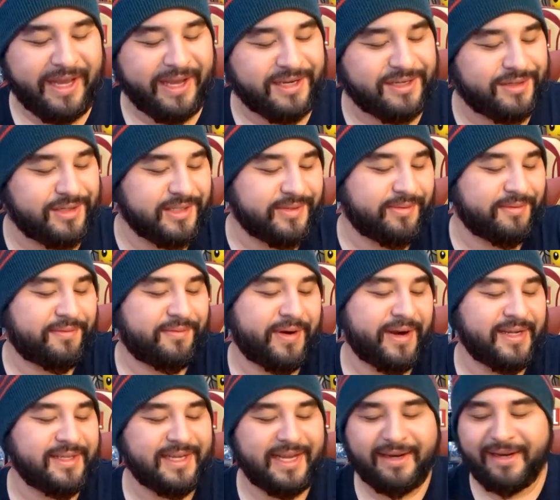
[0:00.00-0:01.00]
extras for
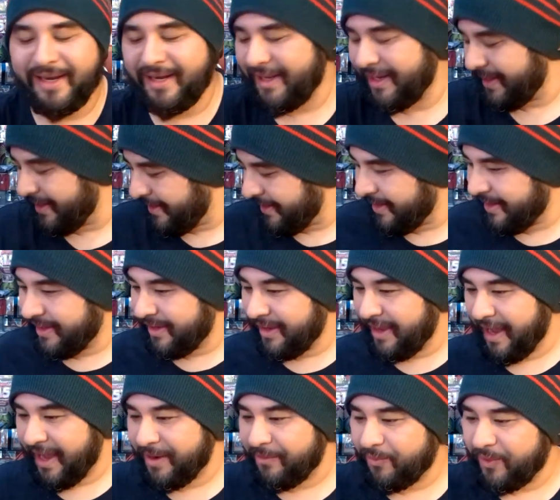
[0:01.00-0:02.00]
friends that need it
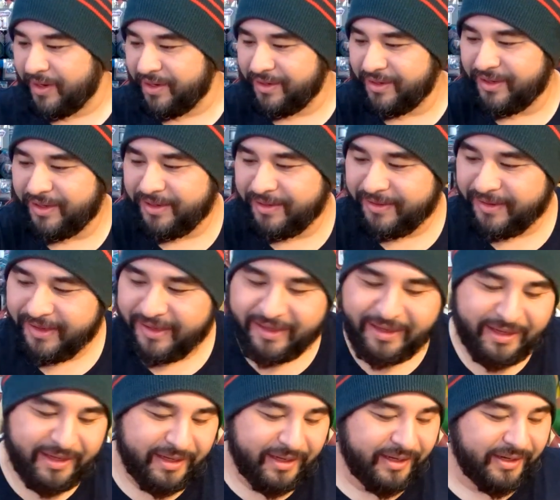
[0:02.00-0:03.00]
and whatnot,
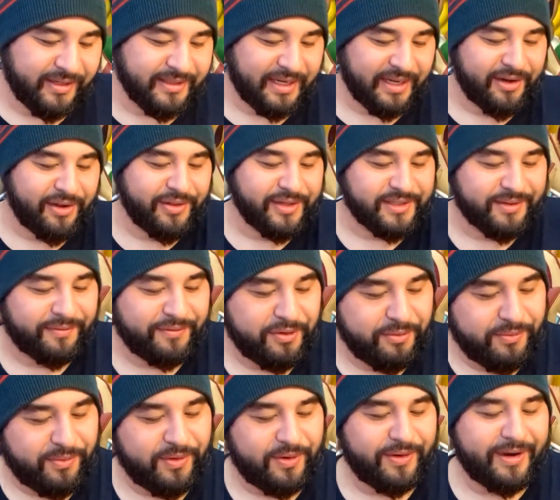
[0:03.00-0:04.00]
because I know there's a few
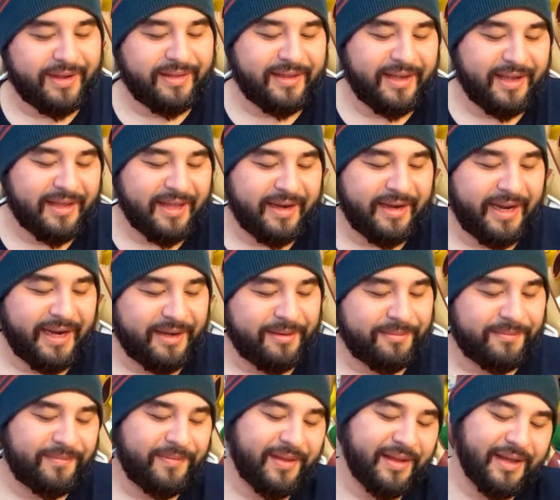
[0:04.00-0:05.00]
more out there that need
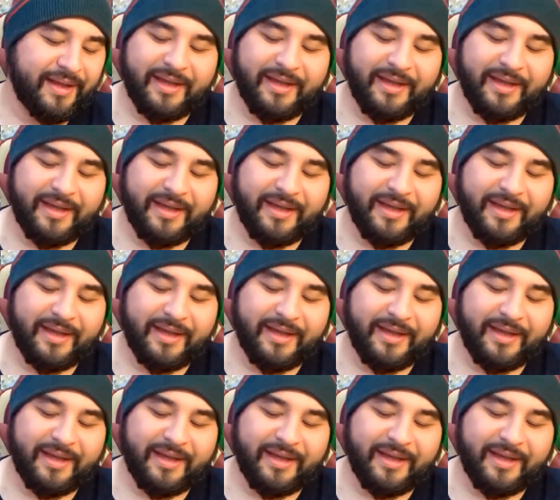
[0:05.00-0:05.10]
them.